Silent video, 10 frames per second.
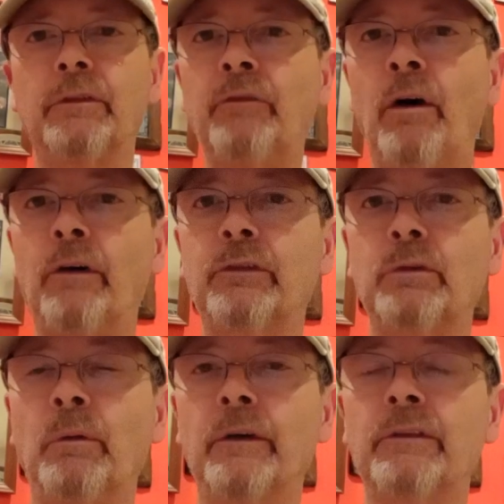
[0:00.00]
of all
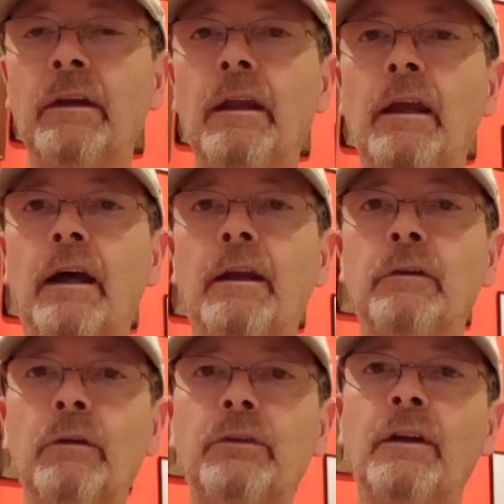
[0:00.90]
sorts. And I
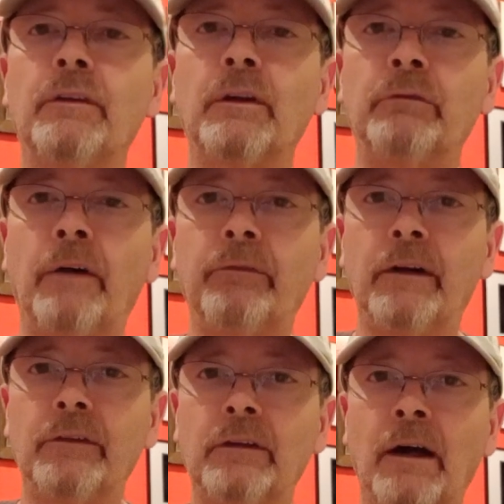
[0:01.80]
use it as a
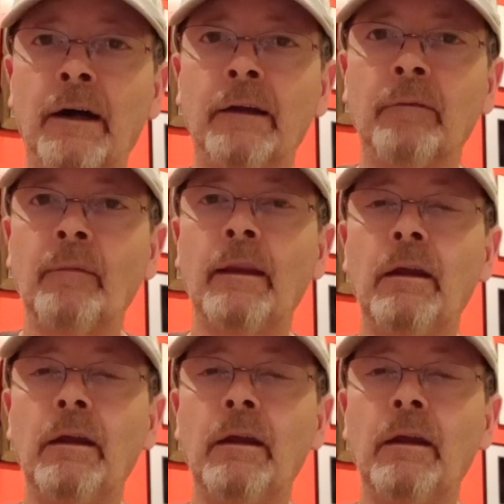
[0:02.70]
reference guide.